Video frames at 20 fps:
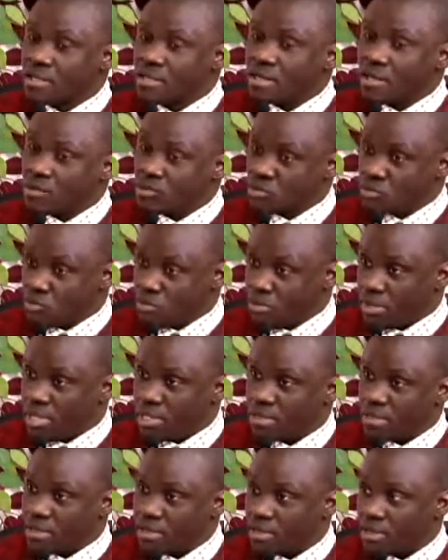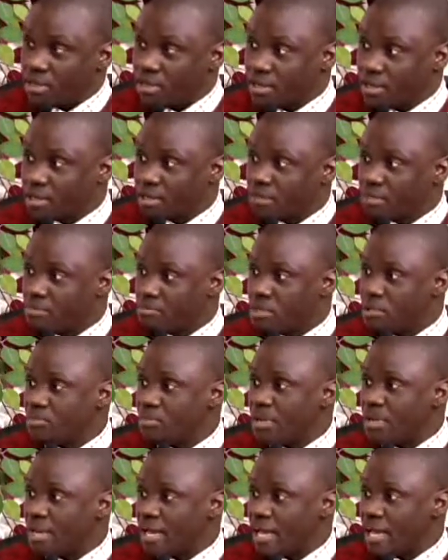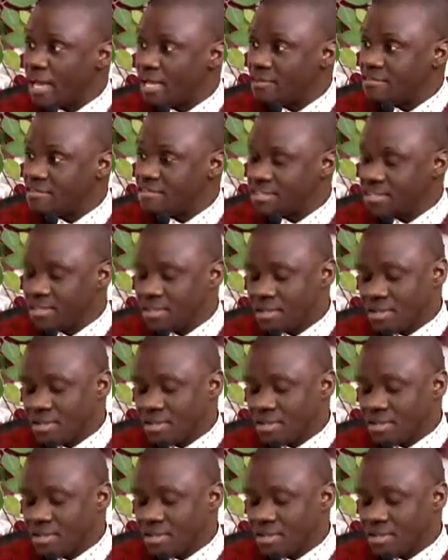how to better people's lives.